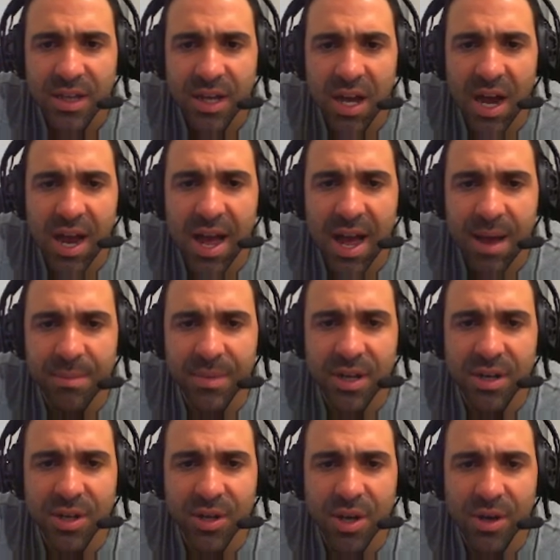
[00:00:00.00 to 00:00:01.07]
I am going
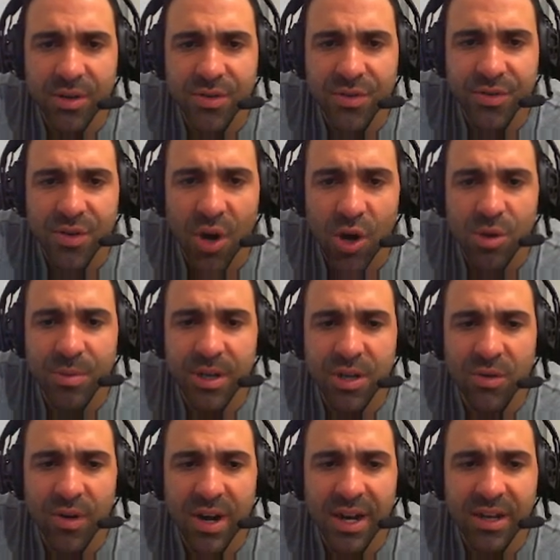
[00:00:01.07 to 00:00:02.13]
to go Toby
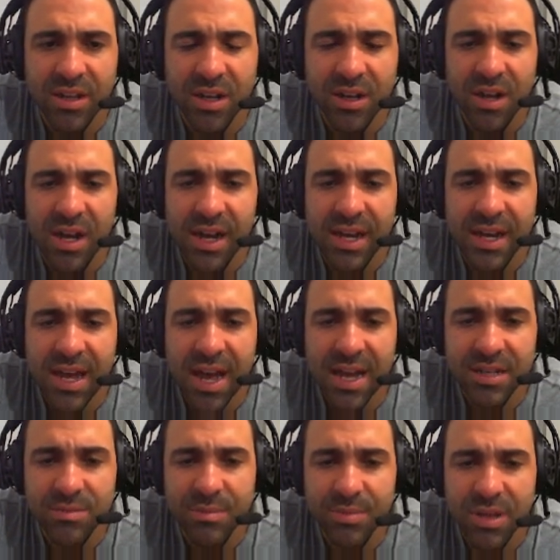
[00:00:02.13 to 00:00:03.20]
Green. The guy has
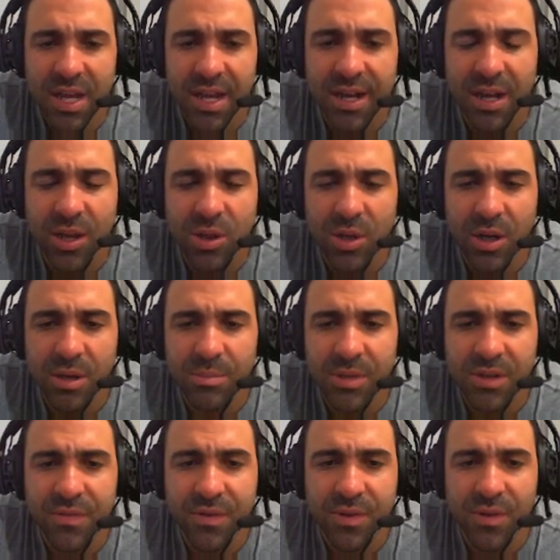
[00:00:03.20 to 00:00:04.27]
been playing a lot of
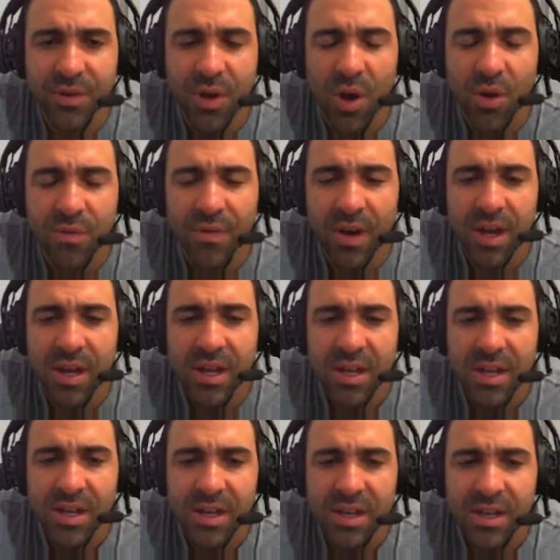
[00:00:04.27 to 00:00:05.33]
midfield over
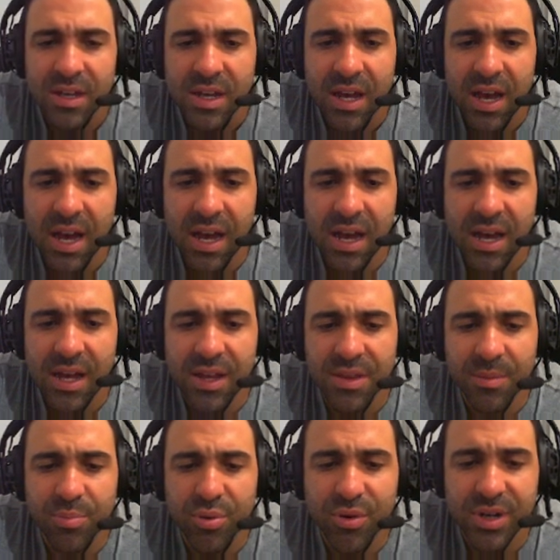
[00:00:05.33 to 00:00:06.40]
the
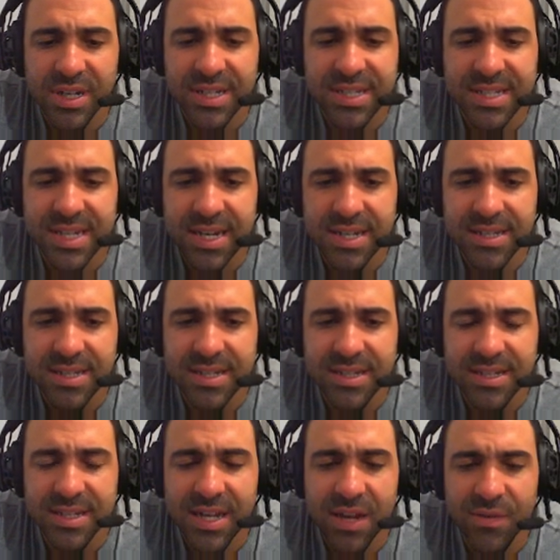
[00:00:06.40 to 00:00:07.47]
pre-season.
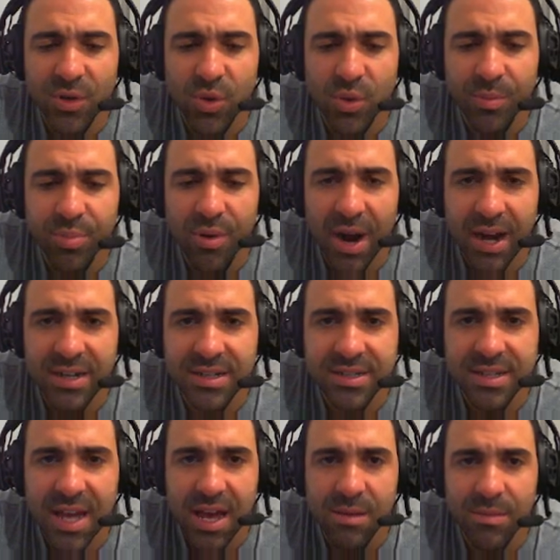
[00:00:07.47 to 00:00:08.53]
Did have a good practice
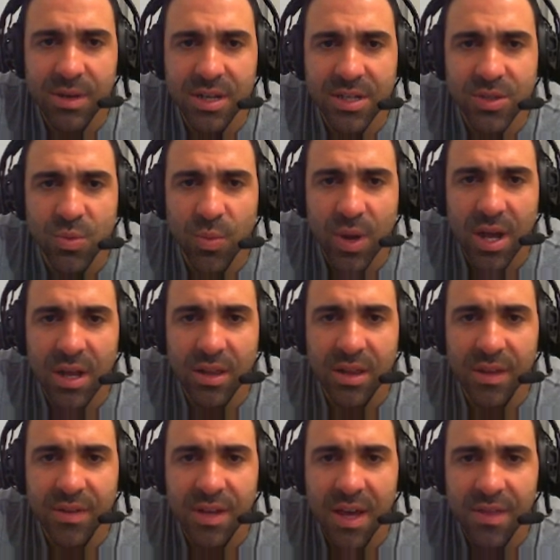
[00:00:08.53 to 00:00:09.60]
game as well
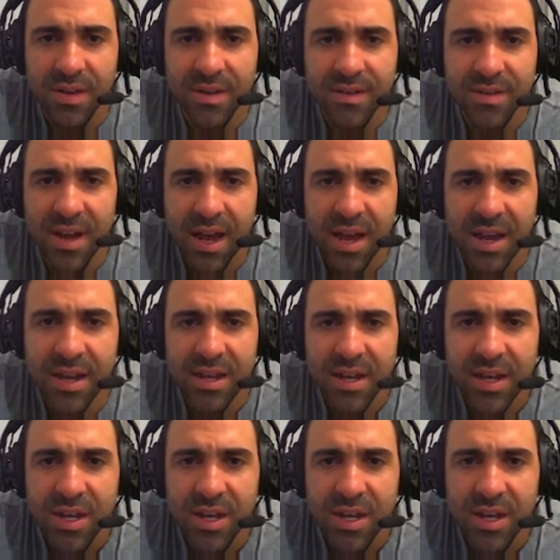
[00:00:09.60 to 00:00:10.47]
the other day.